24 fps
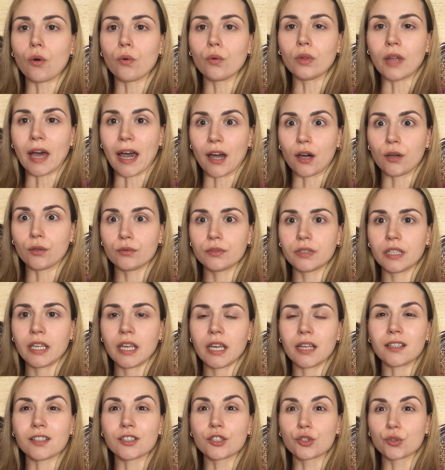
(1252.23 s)
loudly
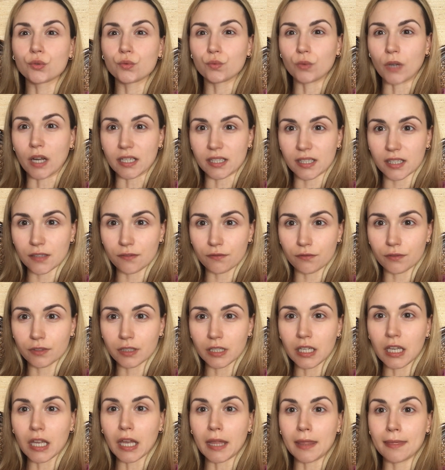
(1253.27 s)
and
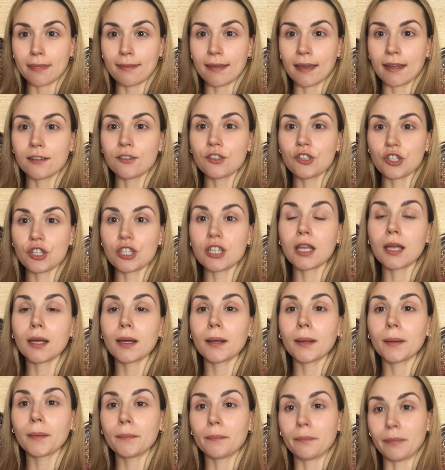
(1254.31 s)
aggressively, and then she
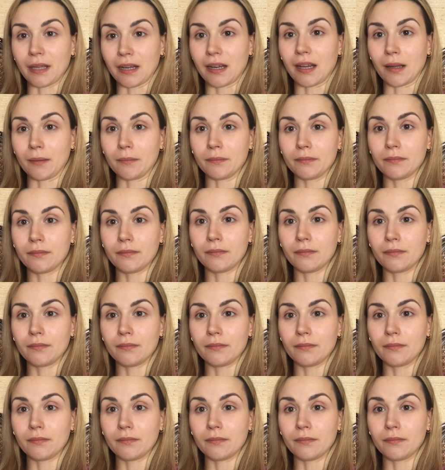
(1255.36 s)
bit him